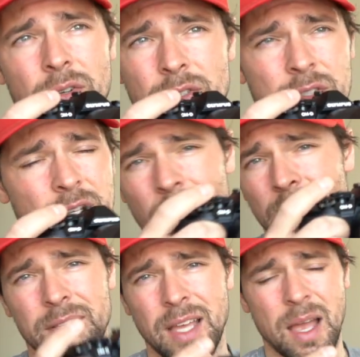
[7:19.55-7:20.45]
something
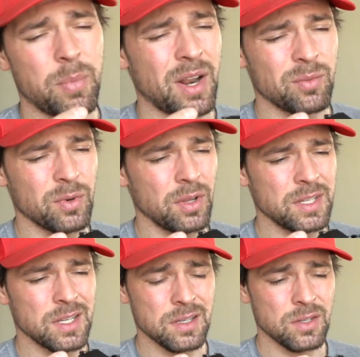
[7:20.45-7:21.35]
like that, but I really
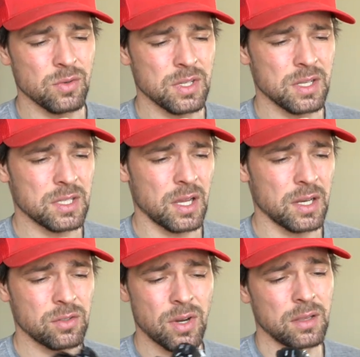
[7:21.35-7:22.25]
didn't use it a
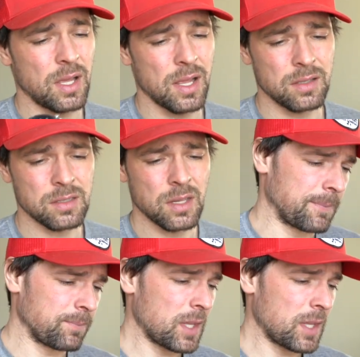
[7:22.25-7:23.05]
ton. Great lens.